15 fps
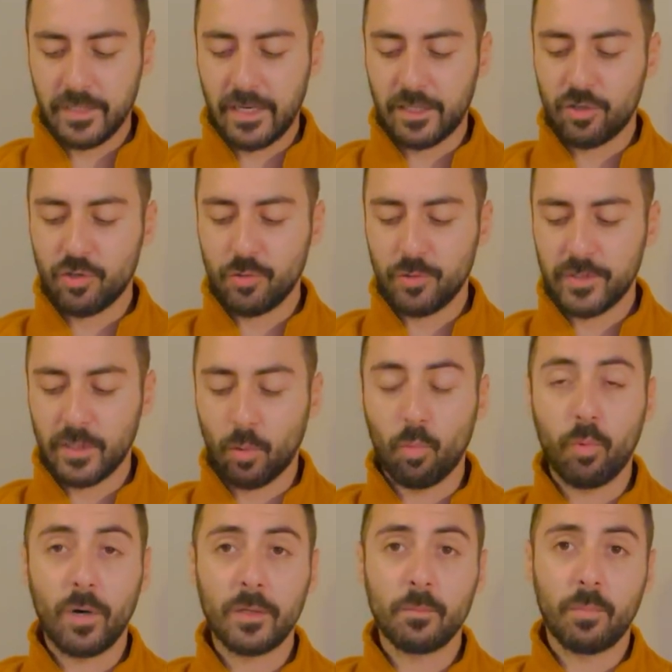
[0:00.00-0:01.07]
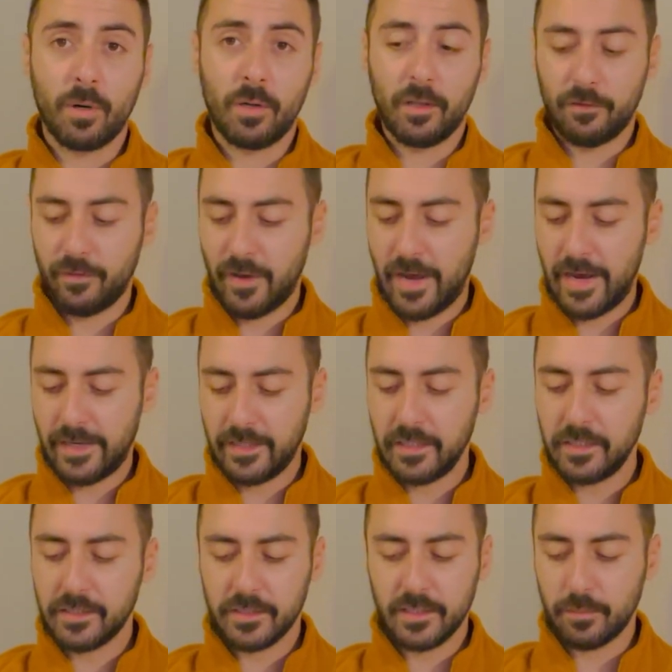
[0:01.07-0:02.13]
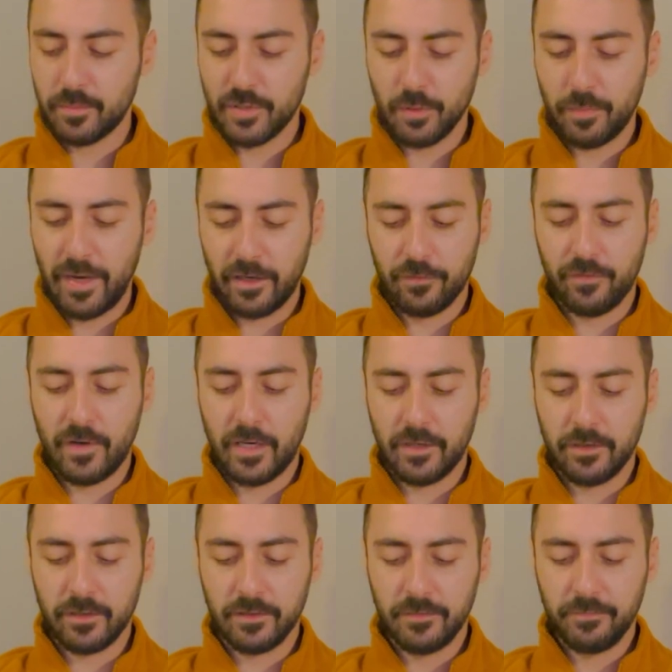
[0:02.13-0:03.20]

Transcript: at choosing 1 ball of hay seemed to backfire.